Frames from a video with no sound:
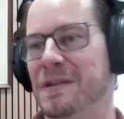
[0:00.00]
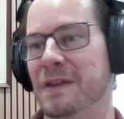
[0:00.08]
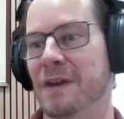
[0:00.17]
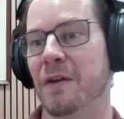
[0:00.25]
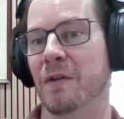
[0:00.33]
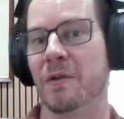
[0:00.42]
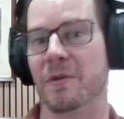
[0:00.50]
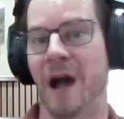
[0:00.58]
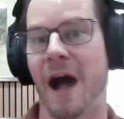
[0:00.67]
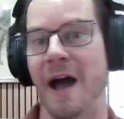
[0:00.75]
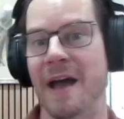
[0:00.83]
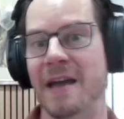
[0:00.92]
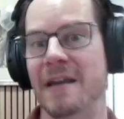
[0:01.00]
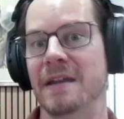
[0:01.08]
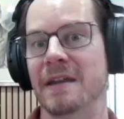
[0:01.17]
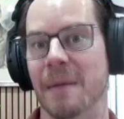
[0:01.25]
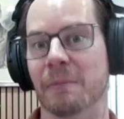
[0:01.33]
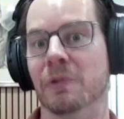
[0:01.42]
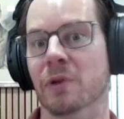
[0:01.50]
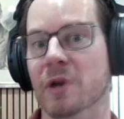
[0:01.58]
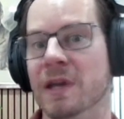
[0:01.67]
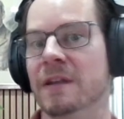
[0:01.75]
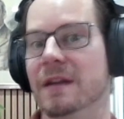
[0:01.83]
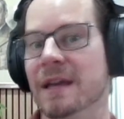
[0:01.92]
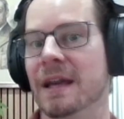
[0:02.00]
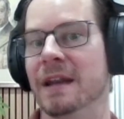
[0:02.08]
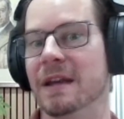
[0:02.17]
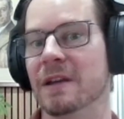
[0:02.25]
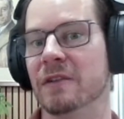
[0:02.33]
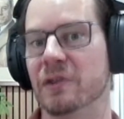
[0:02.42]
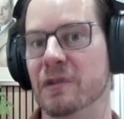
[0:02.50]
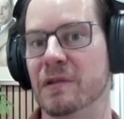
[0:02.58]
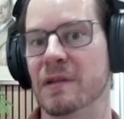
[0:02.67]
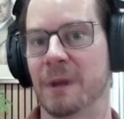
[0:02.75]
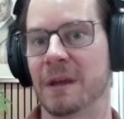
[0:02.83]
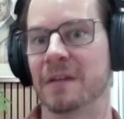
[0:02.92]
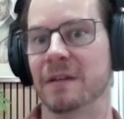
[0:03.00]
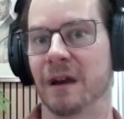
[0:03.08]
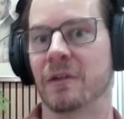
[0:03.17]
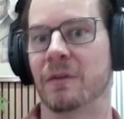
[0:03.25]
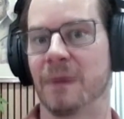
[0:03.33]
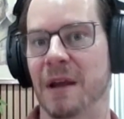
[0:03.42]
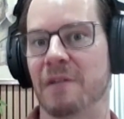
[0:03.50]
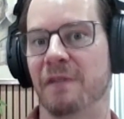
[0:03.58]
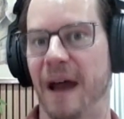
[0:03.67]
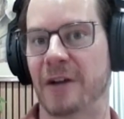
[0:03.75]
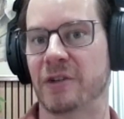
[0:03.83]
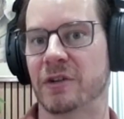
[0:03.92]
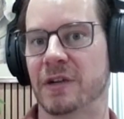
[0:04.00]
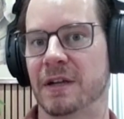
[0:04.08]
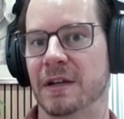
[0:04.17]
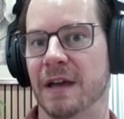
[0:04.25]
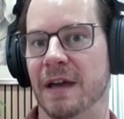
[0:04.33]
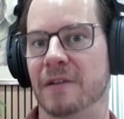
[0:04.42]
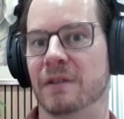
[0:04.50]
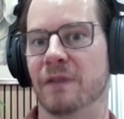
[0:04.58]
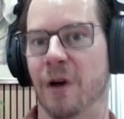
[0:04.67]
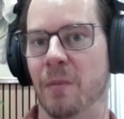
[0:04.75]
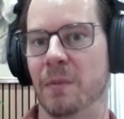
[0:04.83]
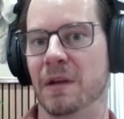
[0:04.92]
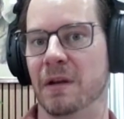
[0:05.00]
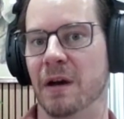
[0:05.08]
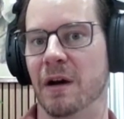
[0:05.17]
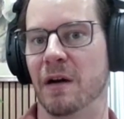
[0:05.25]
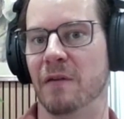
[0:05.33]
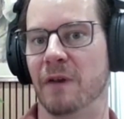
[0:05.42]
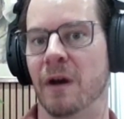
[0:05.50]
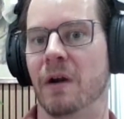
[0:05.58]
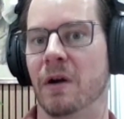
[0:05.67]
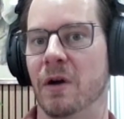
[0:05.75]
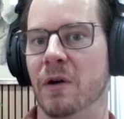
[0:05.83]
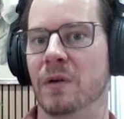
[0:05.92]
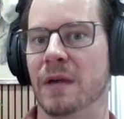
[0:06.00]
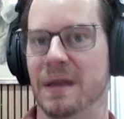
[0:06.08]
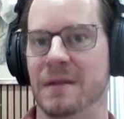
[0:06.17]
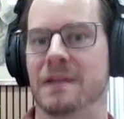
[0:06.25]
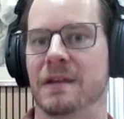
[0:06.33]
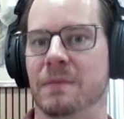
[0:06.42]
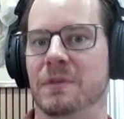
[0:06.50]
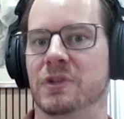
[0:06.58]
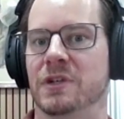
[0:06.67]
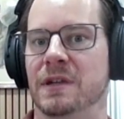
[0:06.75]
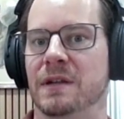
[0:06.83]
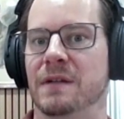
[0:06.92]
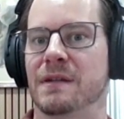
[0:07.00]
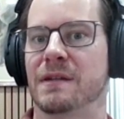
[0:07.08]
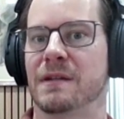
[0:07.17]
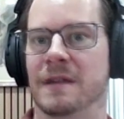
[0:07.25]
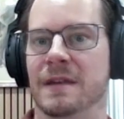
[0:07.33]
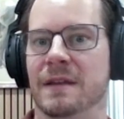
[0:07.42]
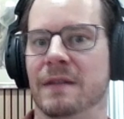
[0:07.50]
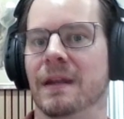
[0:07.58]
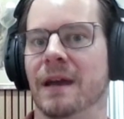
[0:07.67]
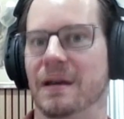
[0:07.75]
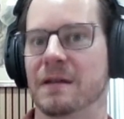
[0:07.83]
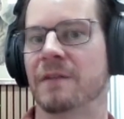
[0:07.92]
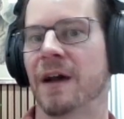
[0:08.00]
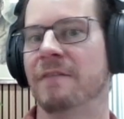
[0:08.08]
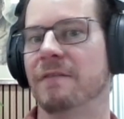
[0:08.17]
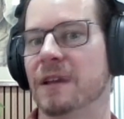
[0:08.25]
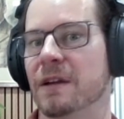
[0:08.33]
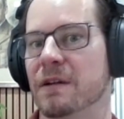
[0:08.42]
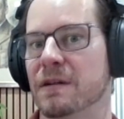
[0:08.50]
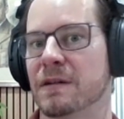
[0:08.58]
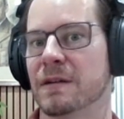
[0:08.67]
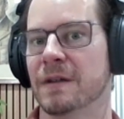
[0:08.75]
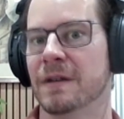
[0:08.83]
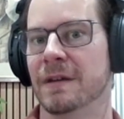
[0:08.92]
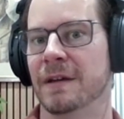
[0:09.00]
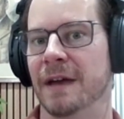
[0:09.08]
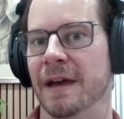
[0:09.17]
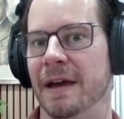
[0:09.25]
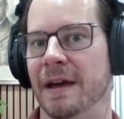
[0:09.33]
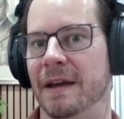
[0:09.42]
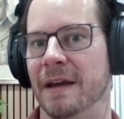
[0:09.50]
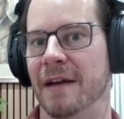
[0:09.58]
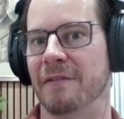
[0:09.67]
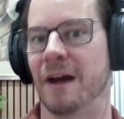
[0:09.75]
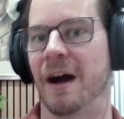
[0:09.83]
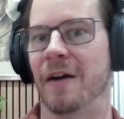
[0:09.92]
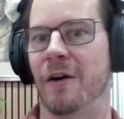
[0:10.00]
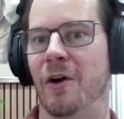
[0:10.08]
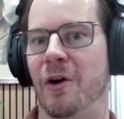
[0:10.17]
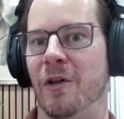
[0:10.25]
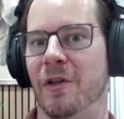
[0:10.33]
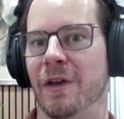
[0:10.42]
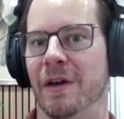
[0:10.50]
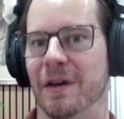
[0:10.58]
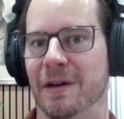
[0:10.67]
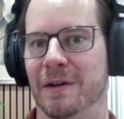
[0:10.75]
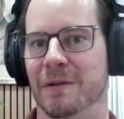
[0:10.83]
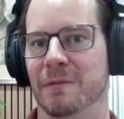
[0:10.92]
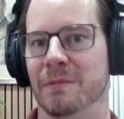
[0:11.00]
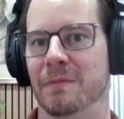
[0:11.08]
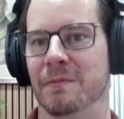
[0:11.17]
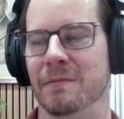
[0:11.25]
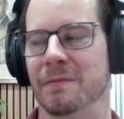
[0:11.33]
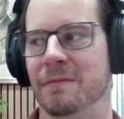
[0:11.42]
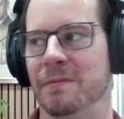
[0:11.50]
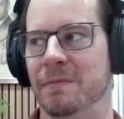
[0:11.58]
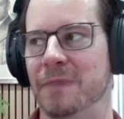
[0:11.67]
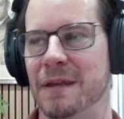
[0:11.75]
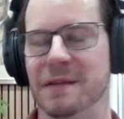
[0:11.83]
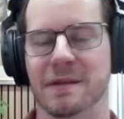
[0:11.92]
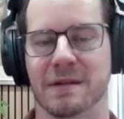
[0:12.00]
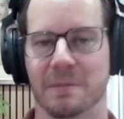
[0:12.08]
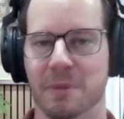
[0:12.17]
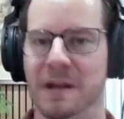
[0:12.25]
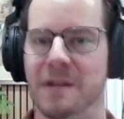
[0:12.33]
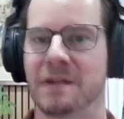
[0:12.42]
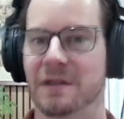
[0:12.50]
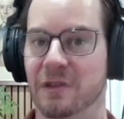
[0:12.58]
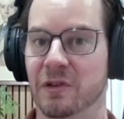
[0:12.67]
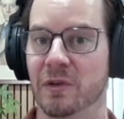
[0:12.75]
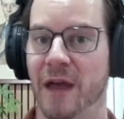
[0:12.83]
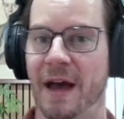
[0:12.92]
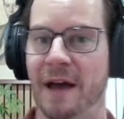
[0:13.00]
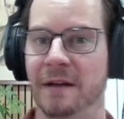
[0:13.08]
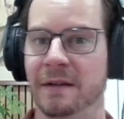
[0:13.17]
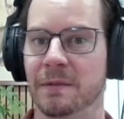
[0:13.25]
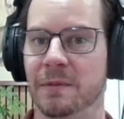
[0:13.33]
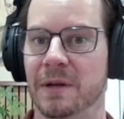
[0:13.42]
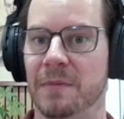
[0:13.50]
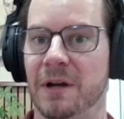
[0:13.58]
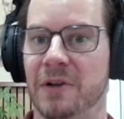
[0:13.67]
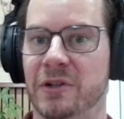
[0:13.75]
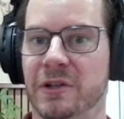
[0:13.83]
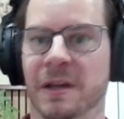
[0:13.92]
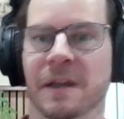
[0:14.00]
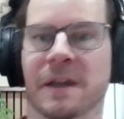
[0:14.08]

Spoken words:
So I am looking to get into semiconductor manufacturing and development of our own ASIC machines in the next 5 years. And I've got all the pieces in place to do that pretty much.